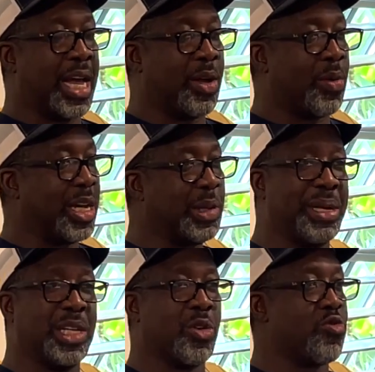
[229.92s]
want you to
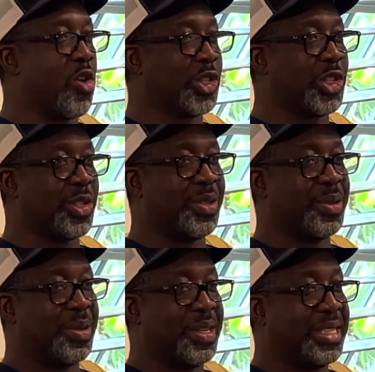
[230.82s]
be in a rush.
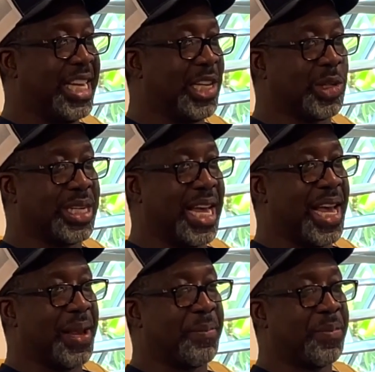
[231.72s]
Take your
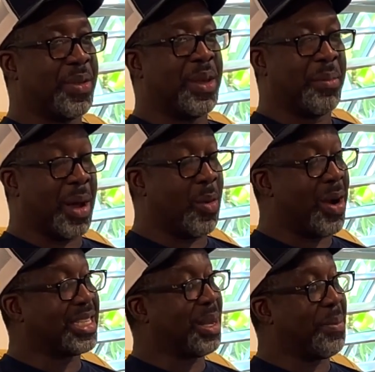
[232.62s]
time, but I
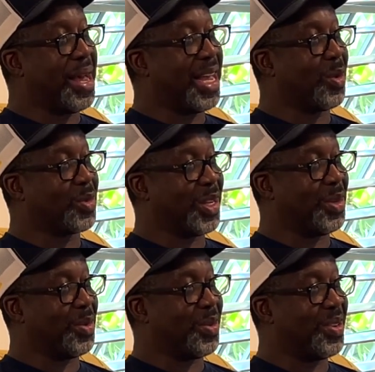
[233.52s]
want a mile out of
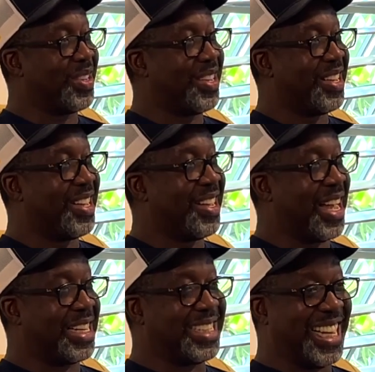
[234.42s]
you
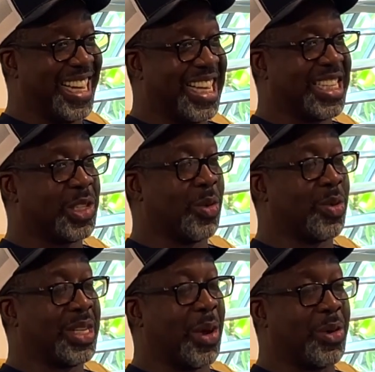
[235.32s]
a day. So
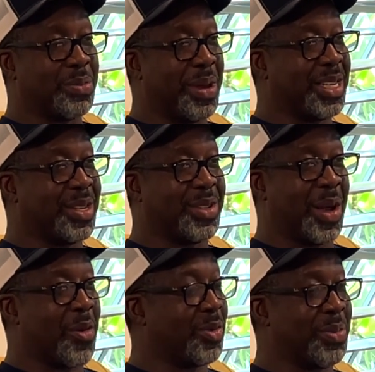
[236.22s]
that was
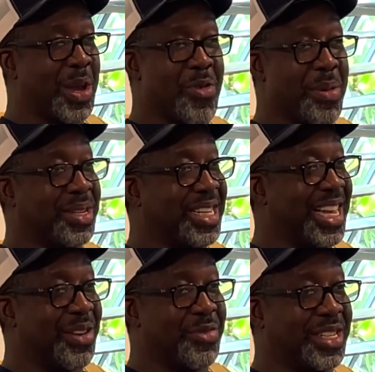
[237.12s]
my remedy
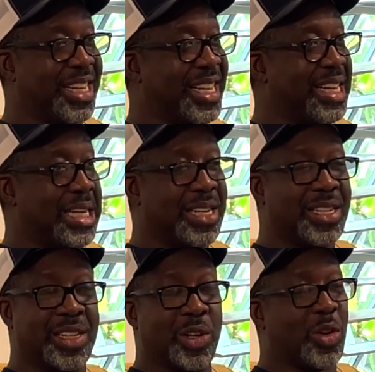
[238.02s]
every day.
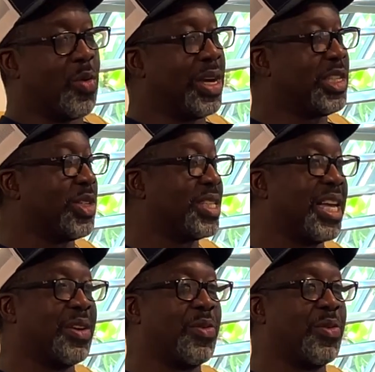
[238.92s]
You could wet yourself,